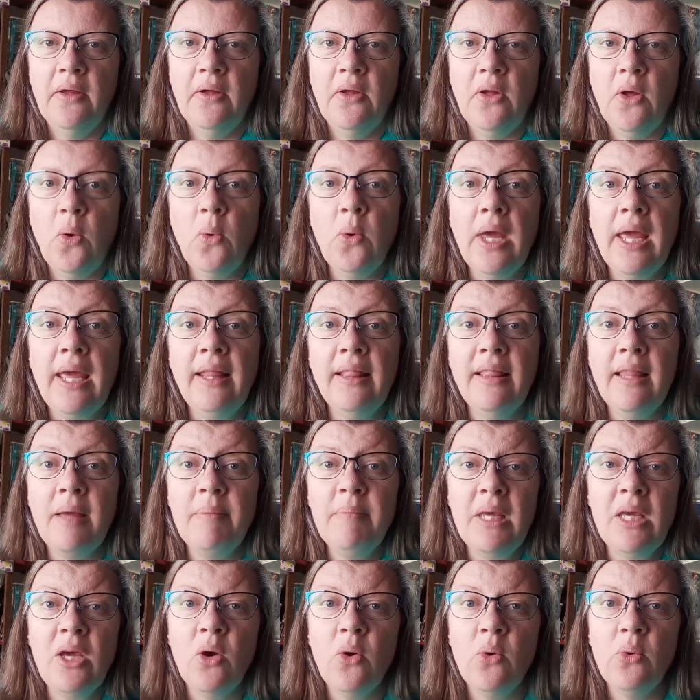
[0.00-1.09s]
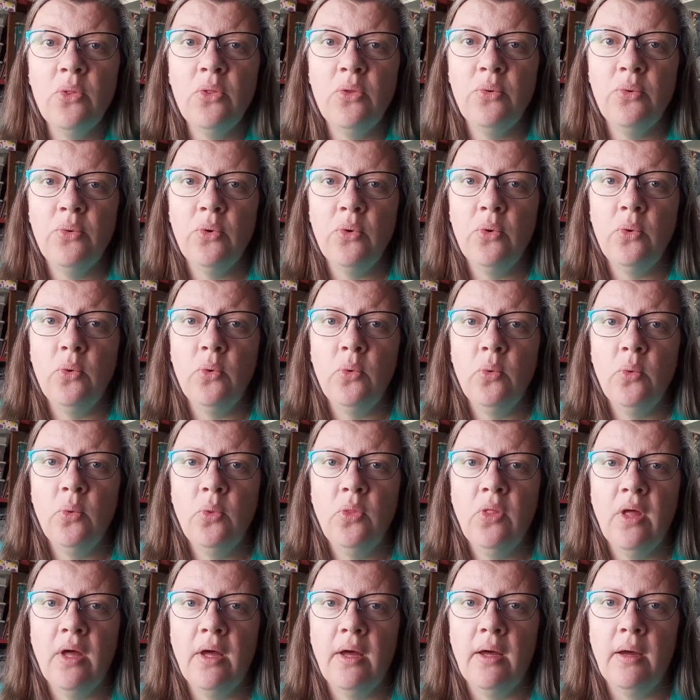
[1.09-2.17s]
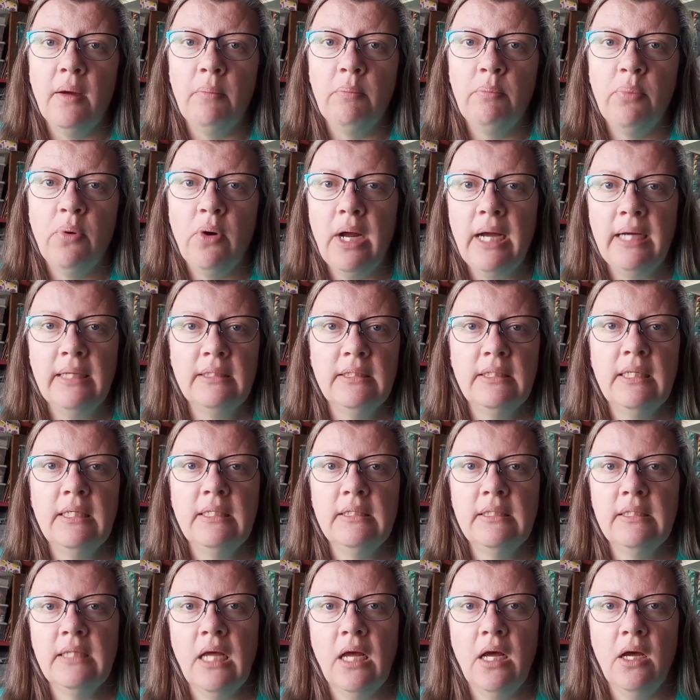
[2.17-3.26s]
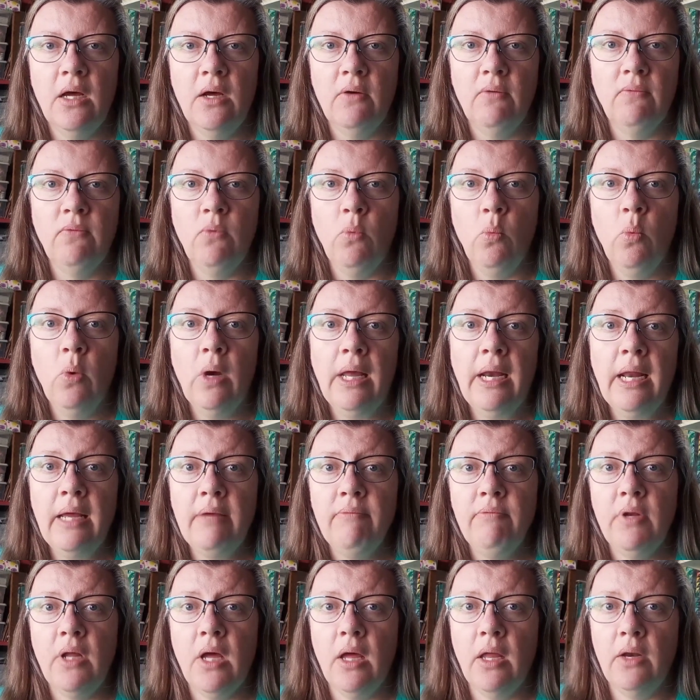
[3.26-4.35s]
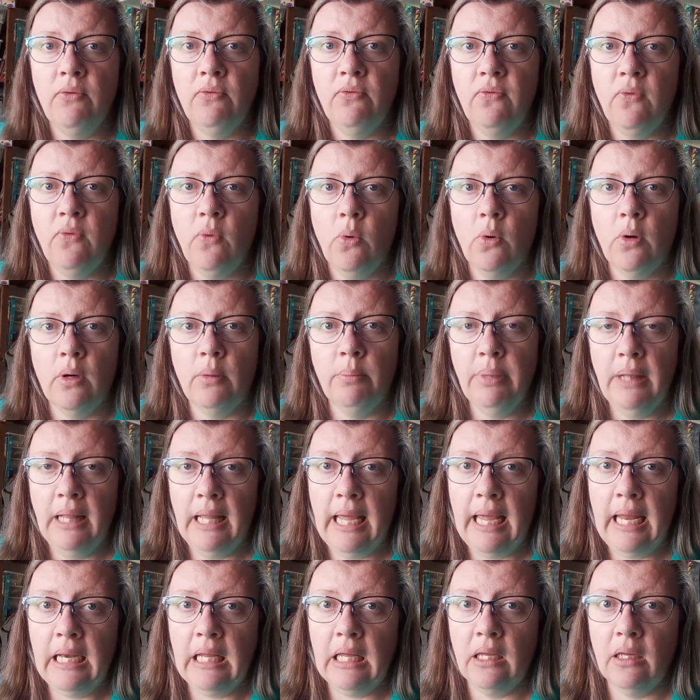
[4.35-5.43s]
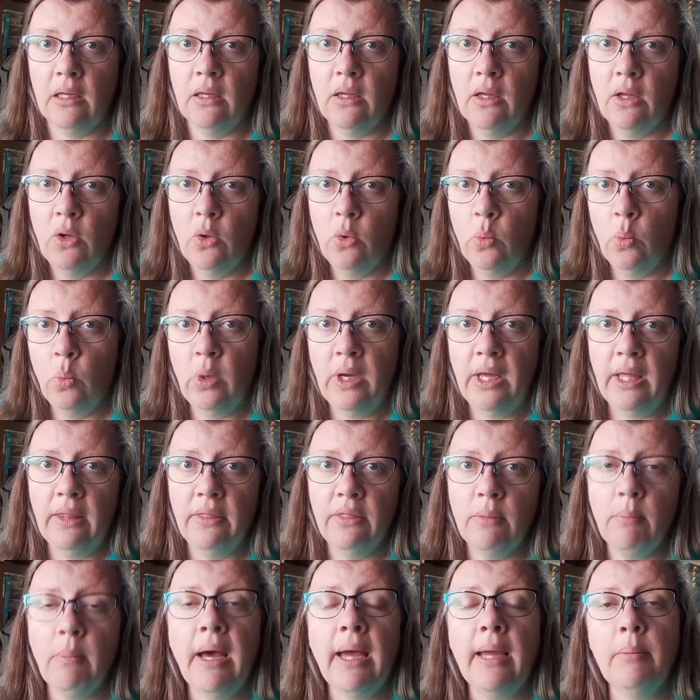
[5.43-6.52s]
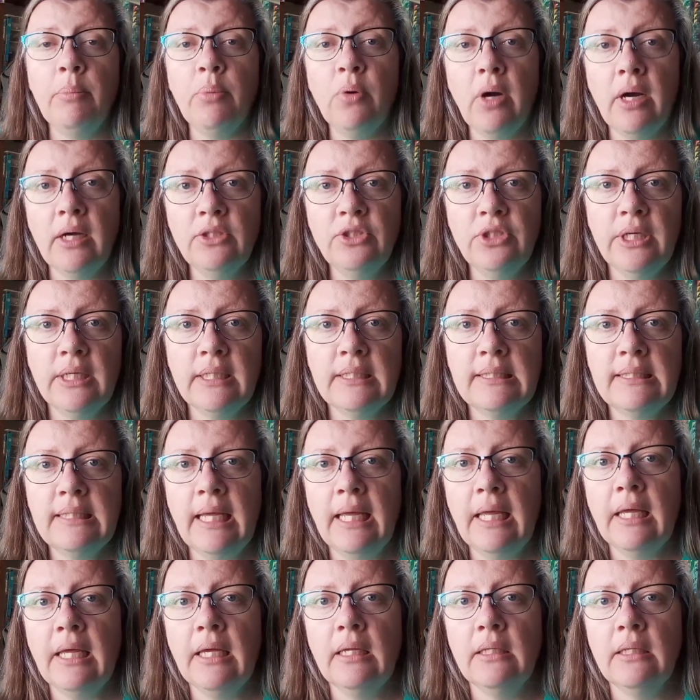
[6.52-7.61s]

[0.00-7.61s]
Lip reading: Okay, let me go through the process of what I've done for planning with my projects and